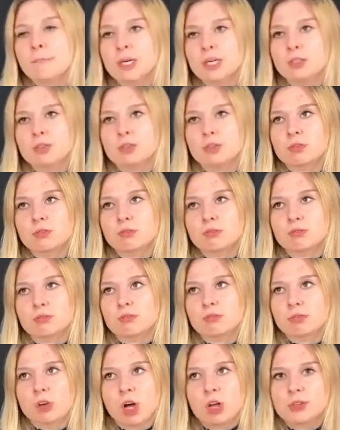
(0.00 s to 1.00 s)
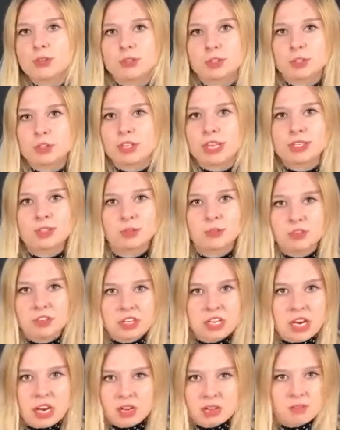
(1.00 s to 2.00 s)
But also, that's
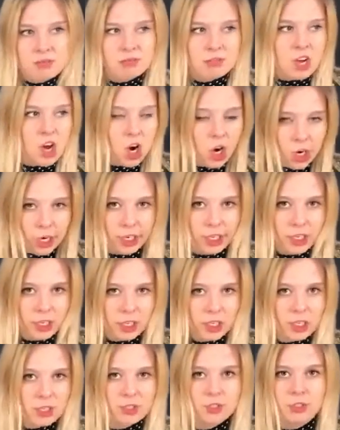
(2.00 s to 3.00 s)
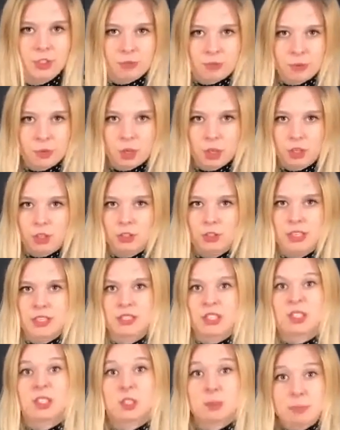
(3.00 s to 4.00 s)
very hard, it's difficult,
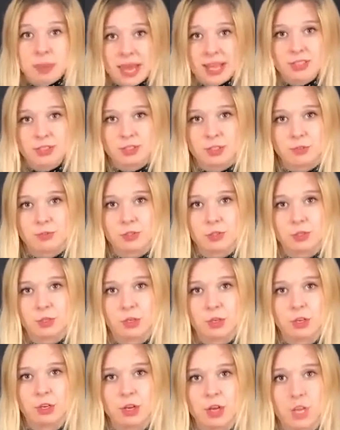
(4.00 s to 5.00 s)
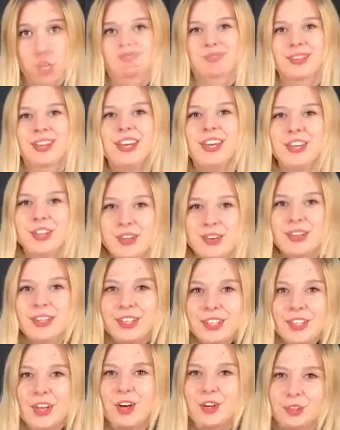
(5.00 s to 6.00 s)
it's expensive to do. You
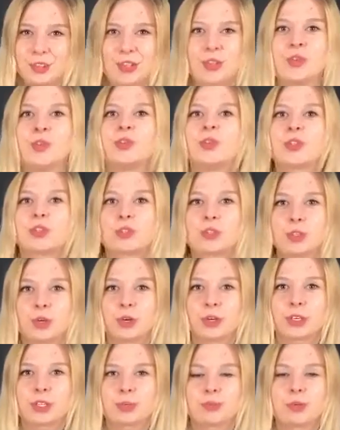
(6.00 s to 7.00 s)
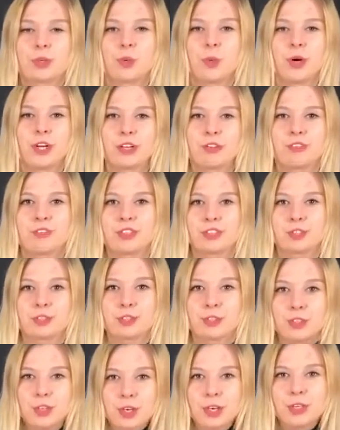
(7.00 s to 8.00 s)
can go to the source, but what if the
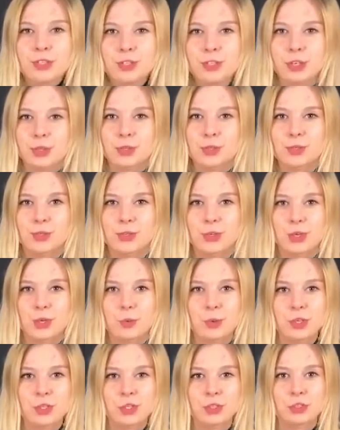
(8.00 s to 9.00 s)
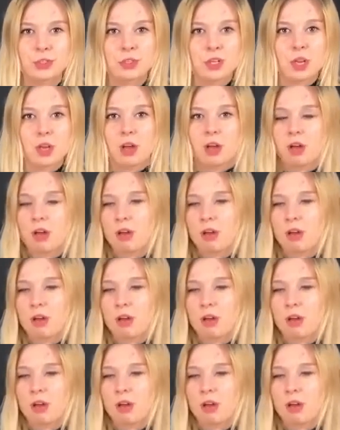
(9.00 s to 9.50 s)
source goes to you, which is